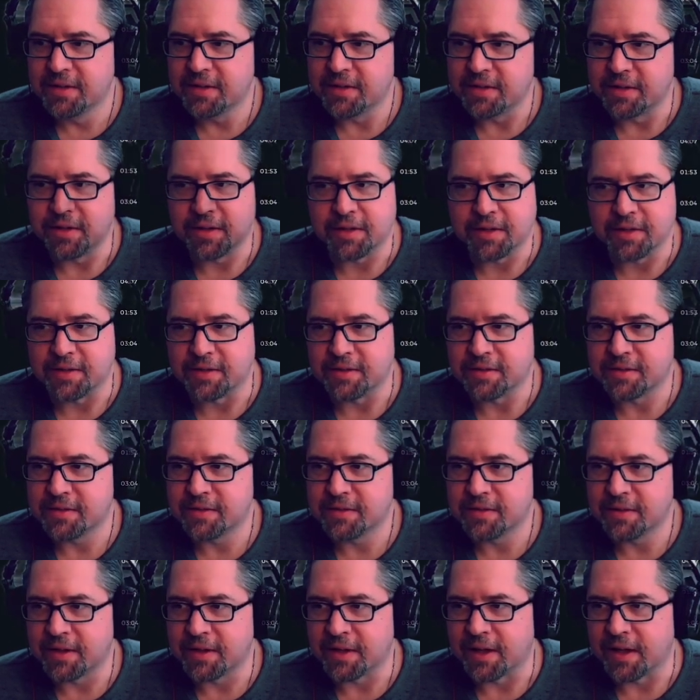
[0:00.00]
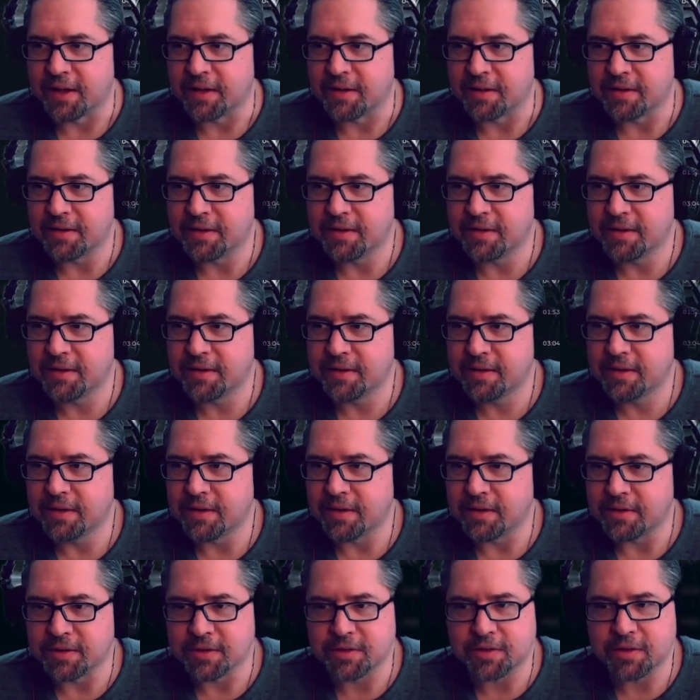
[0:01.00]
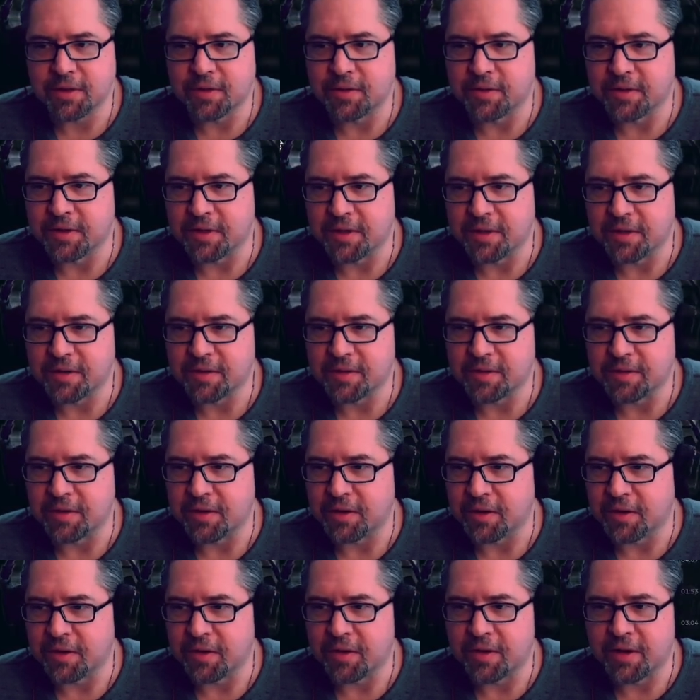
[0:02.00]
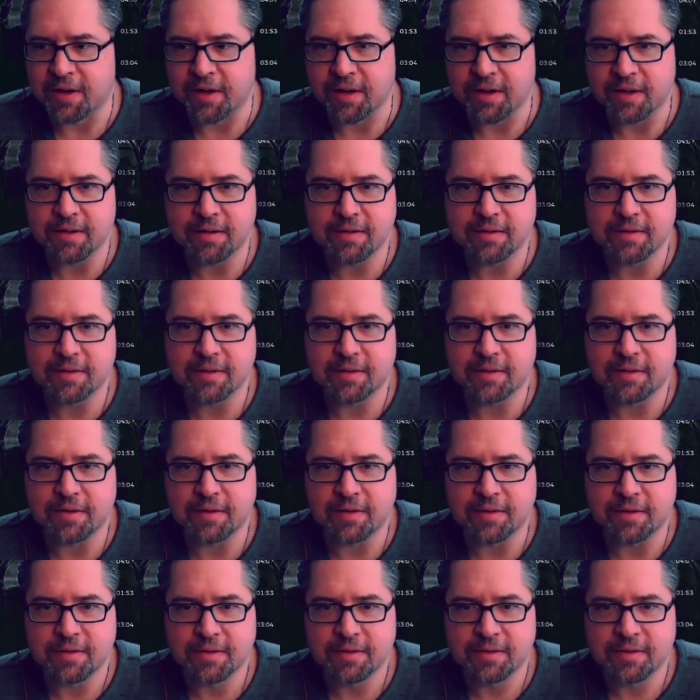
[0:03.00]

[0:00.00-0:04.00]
And you can, again, just go in here and you can audit or